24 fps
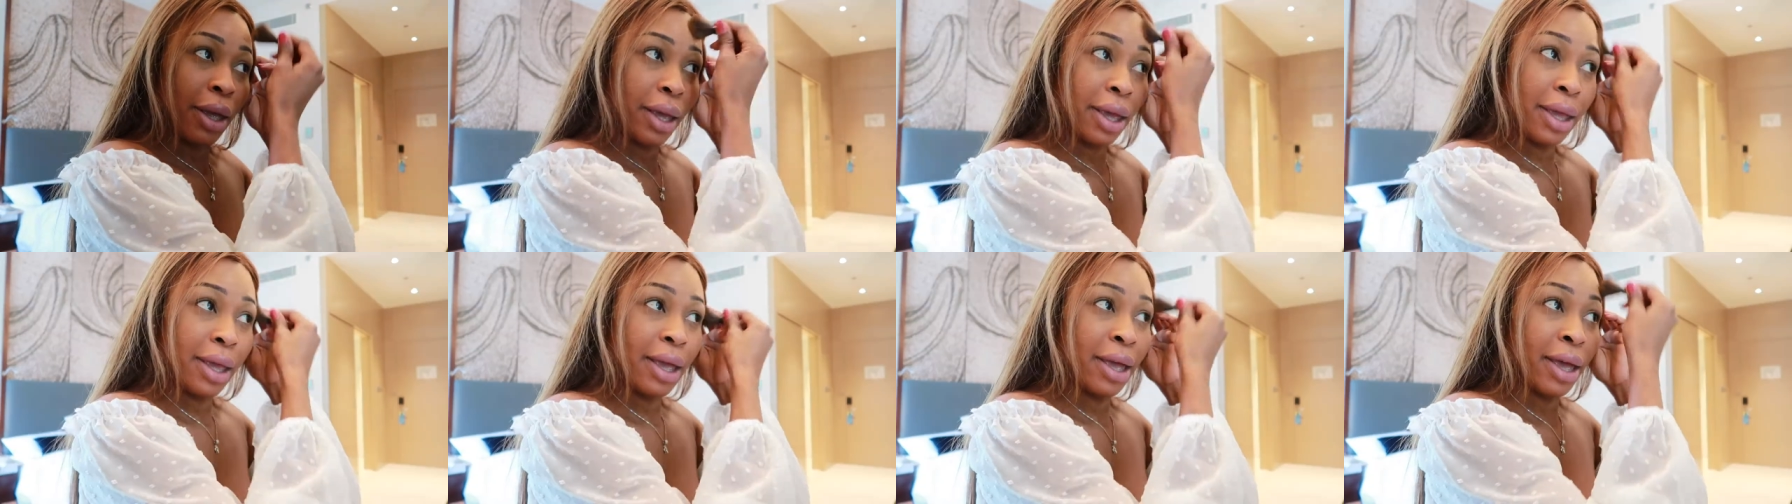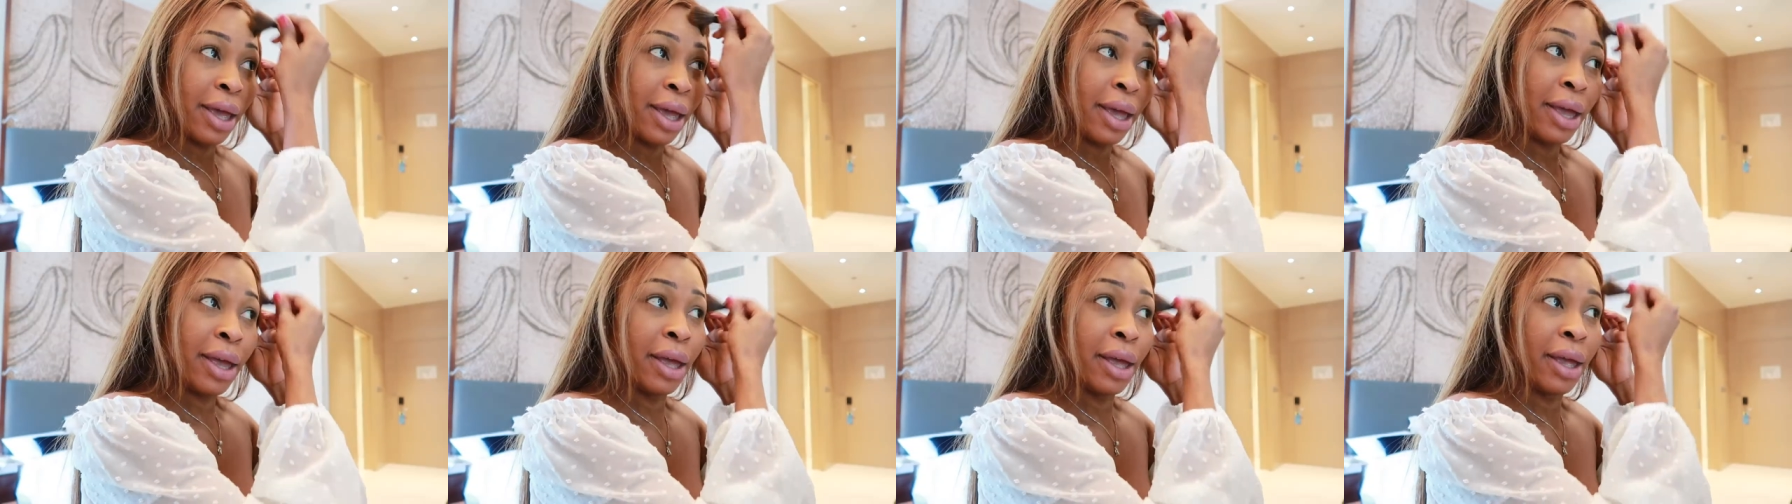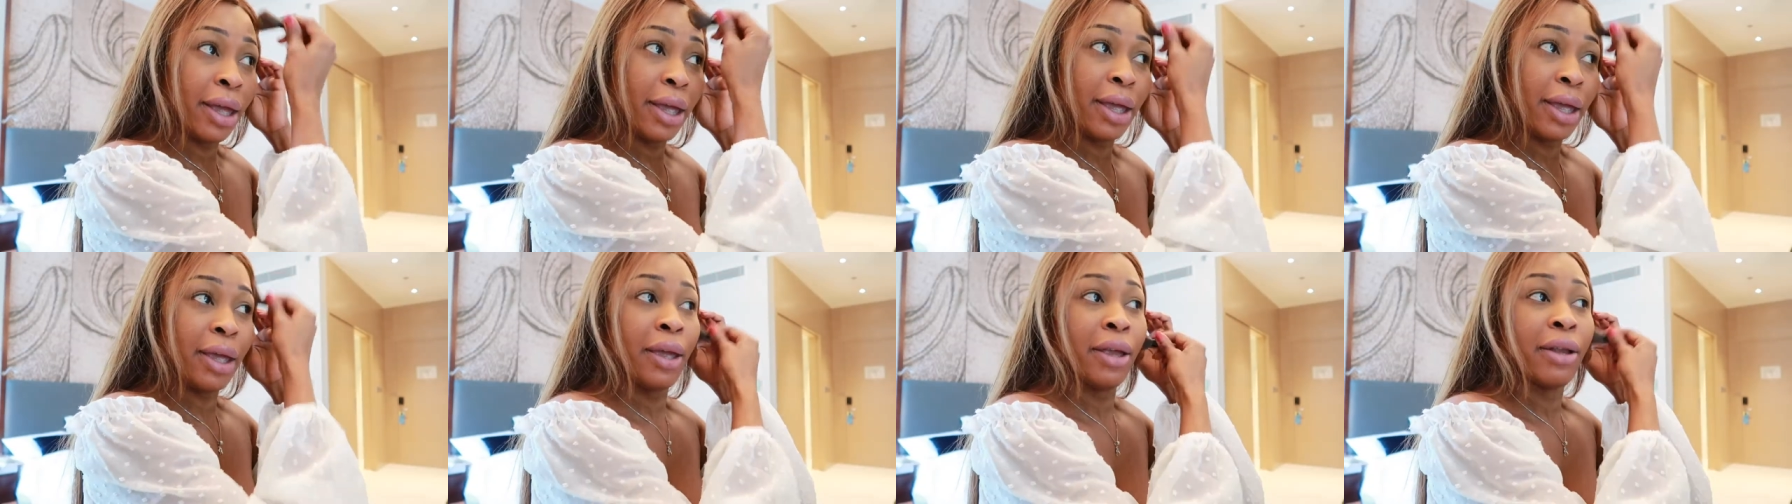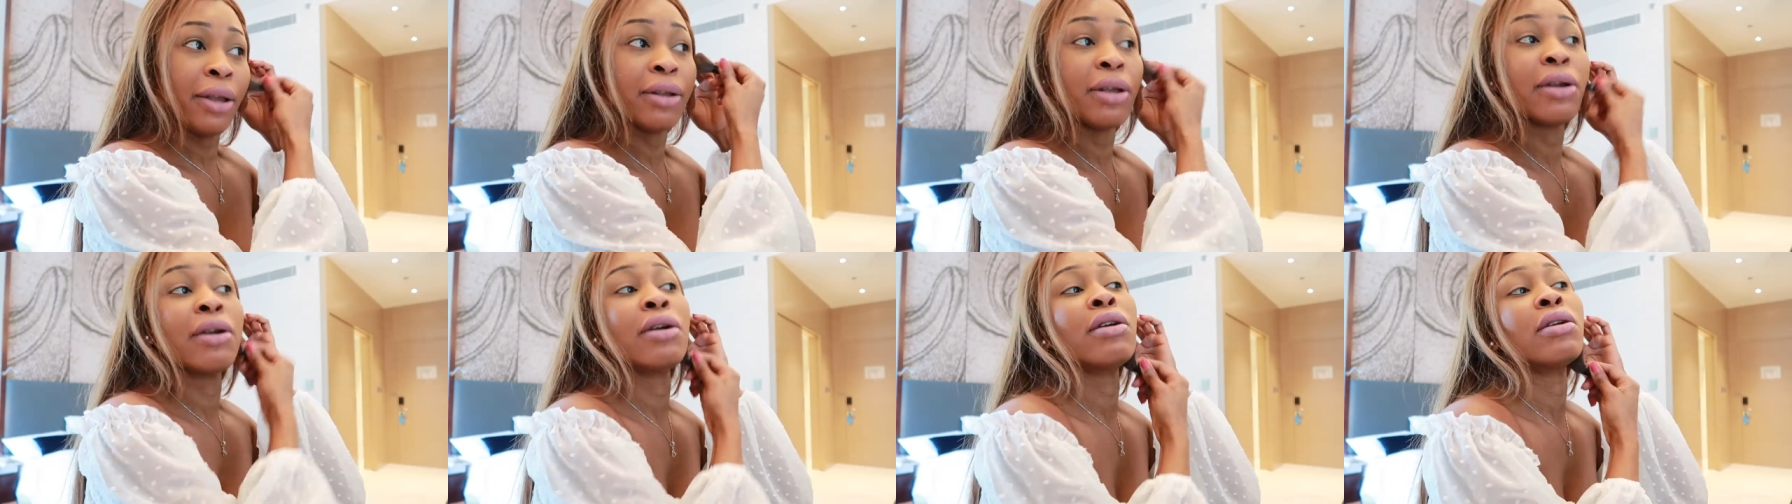here
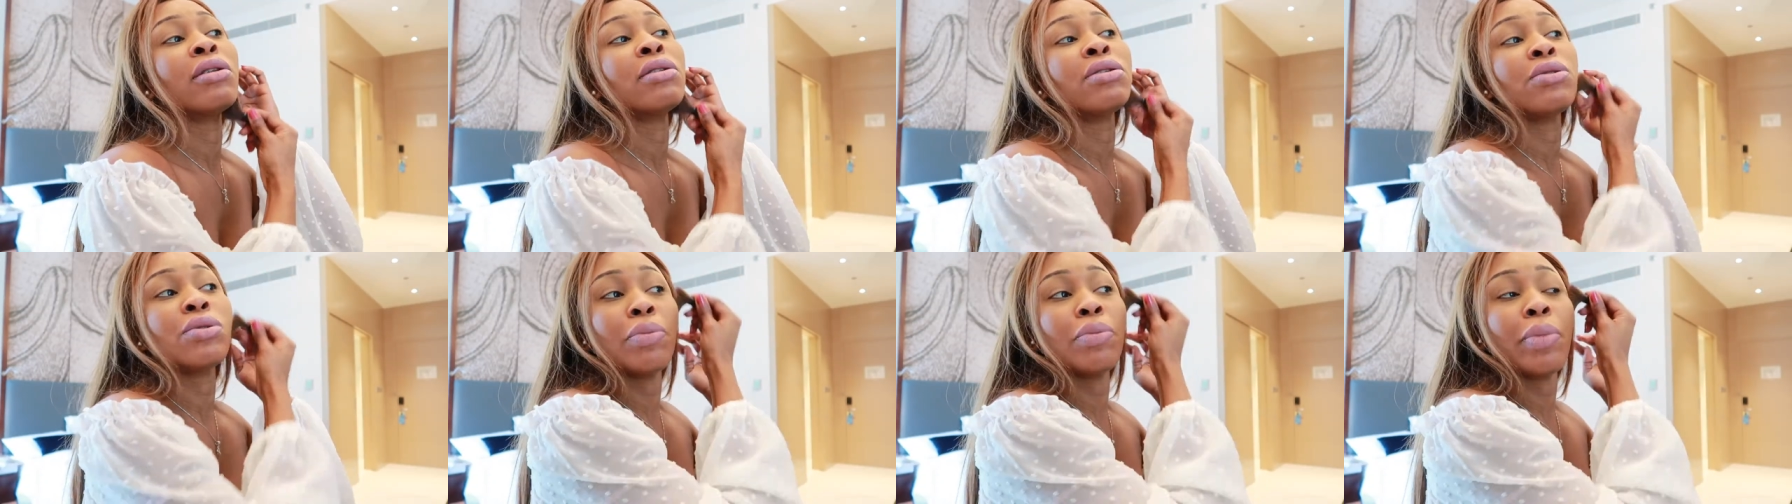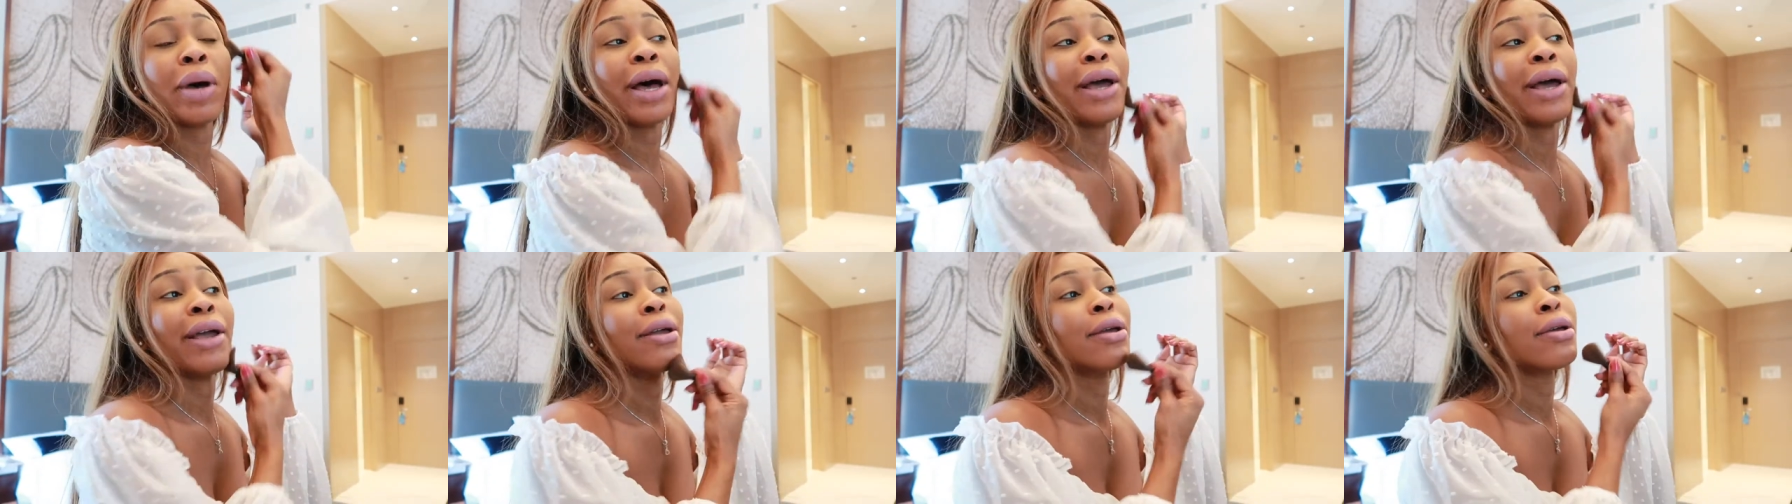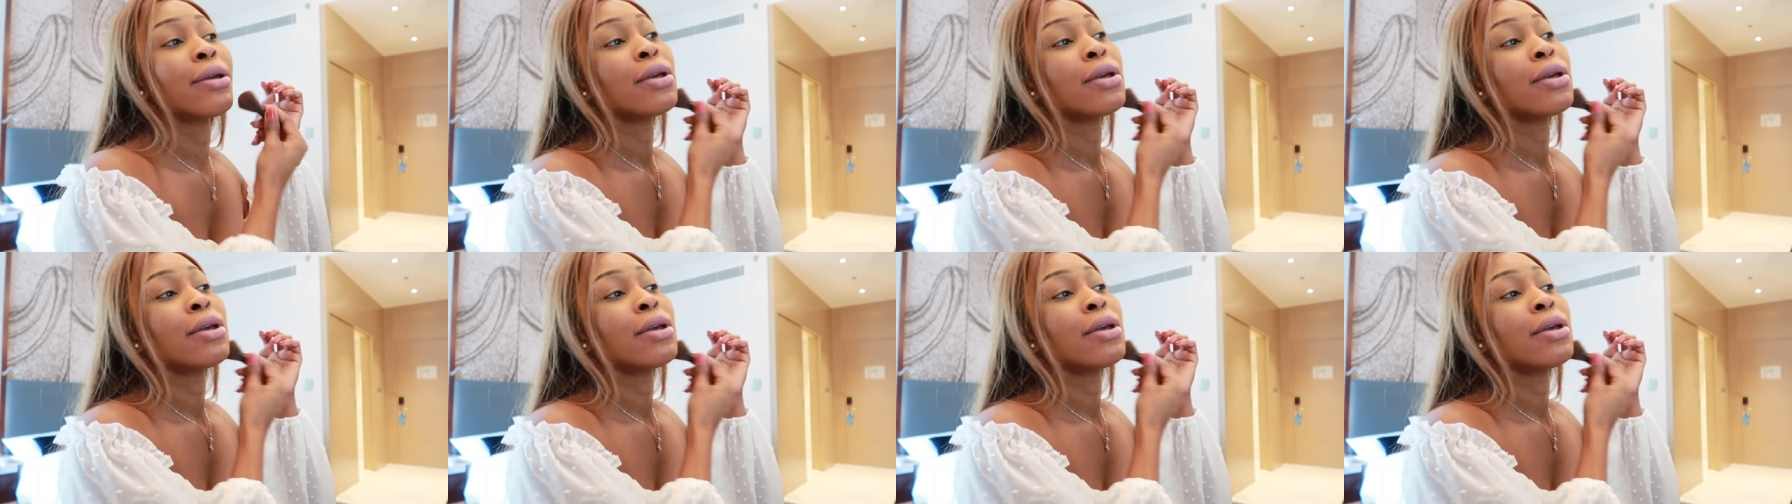in Dubai